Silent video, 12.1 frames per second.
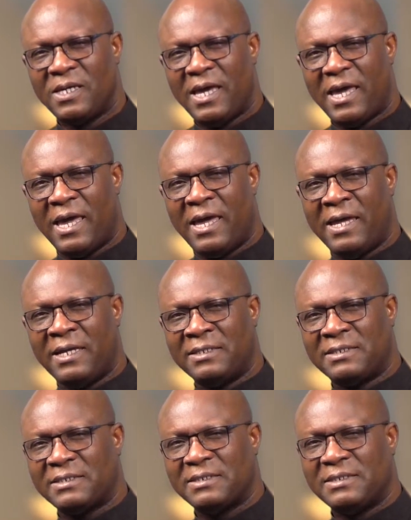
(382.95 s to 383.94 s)

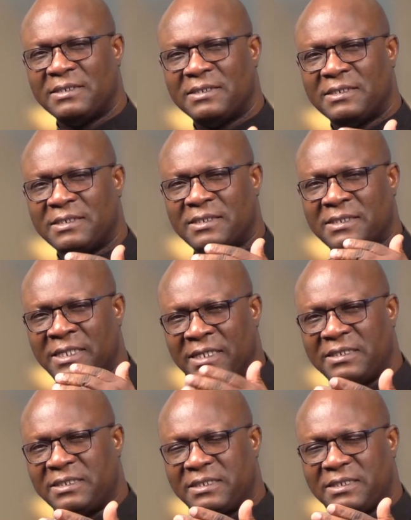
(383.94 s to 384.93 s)
And
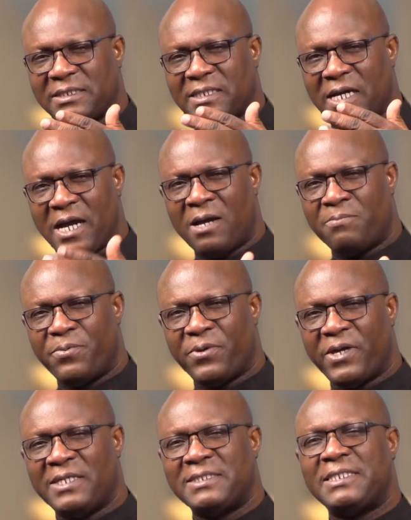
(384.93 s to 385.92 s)
this cup
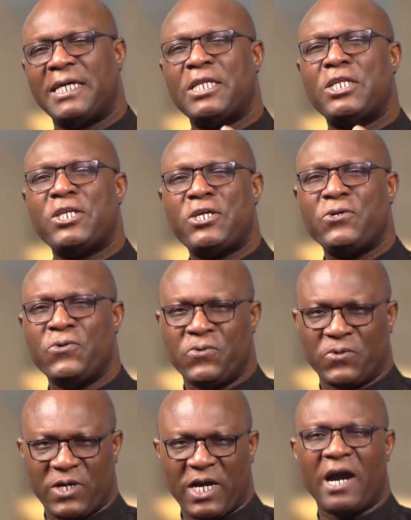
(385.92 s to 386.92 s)
is the
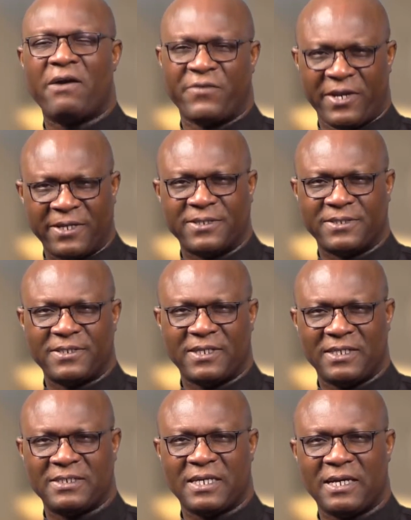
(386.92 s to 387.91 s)
new covenant,
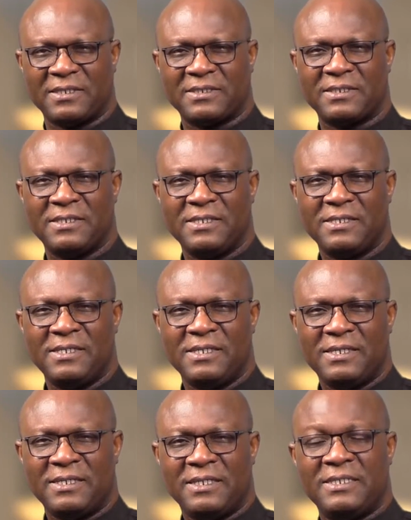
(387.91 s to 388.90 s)
he says.
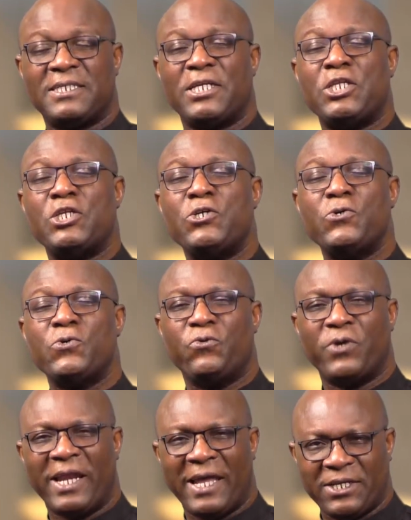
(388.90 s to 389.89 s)
This is a new
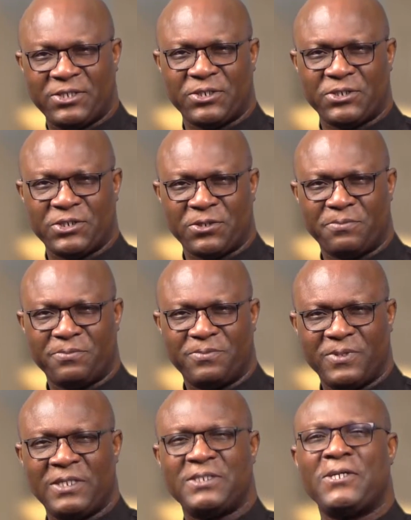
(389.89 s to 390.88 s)
relationship.
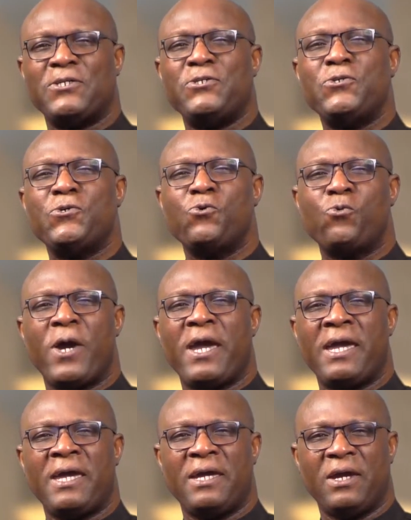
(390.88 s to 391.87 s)
This is a new
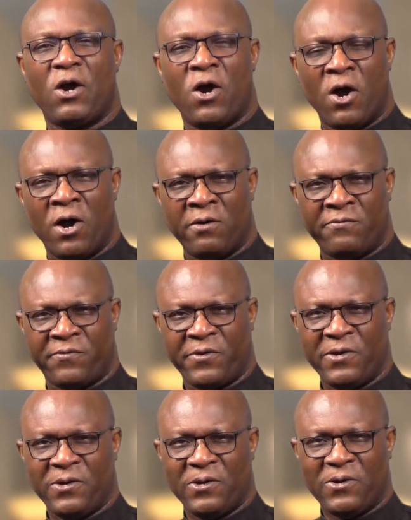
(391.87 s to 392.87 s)
way of
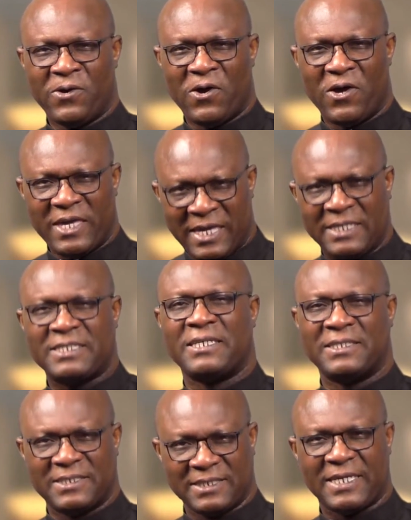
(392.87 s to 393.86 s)

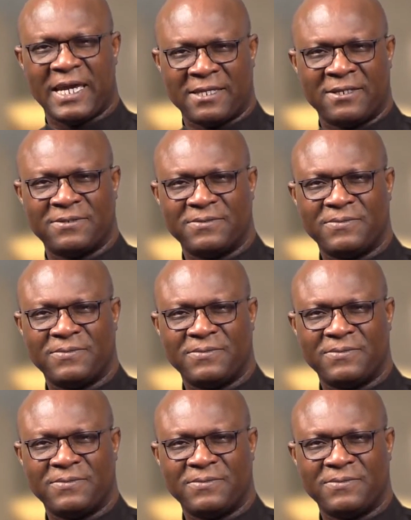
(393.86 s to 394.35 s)
eating together.